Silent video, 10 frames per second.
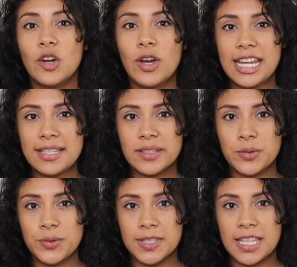No eres
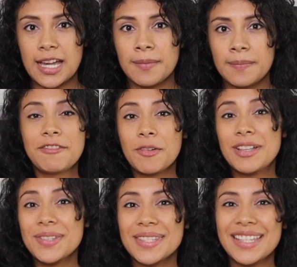justa. If you
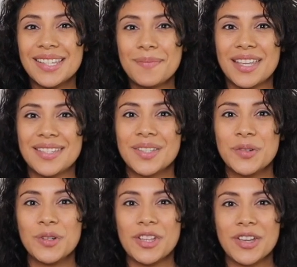want to say something is
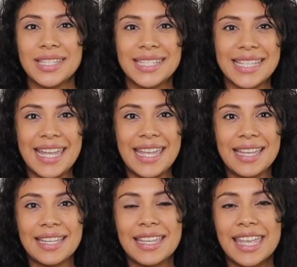cool, you could
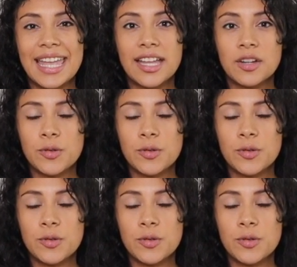say, qué